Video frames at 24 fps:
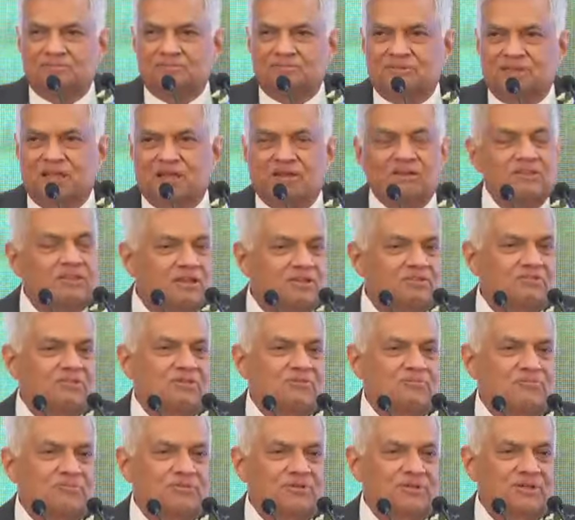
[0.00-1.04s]
That is the
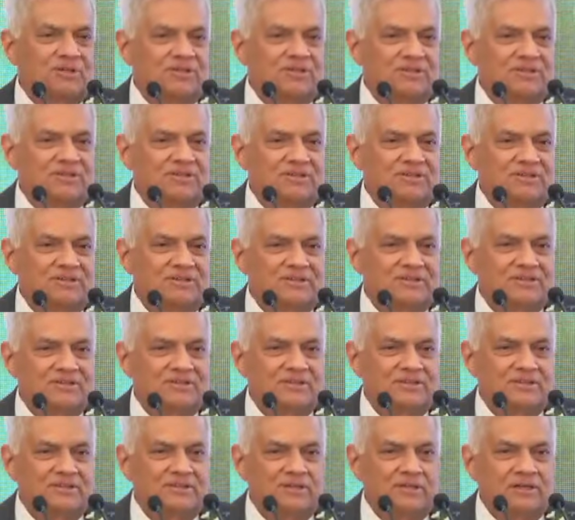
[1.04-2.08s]
exception.
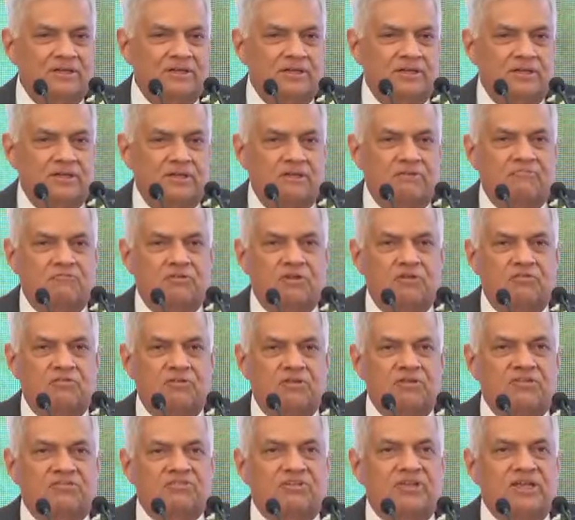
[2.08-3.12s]
We
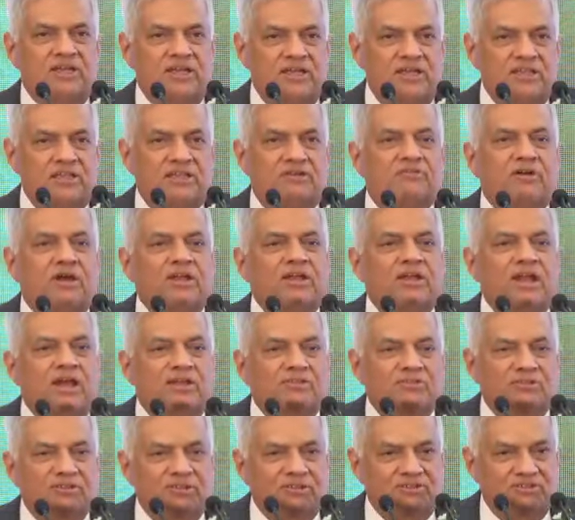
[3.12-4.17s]
will stay in the
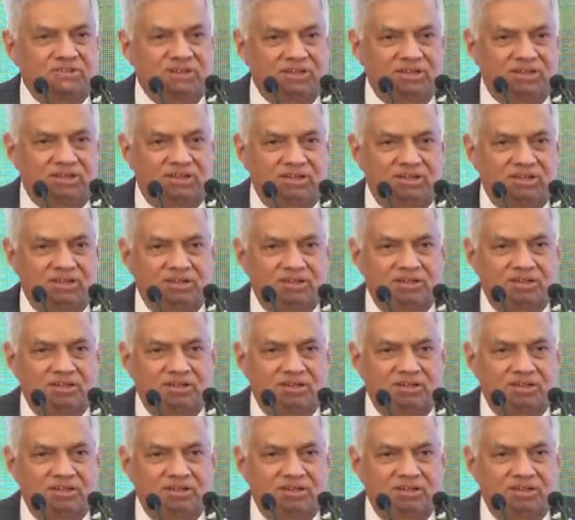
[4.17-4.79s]
financial sector.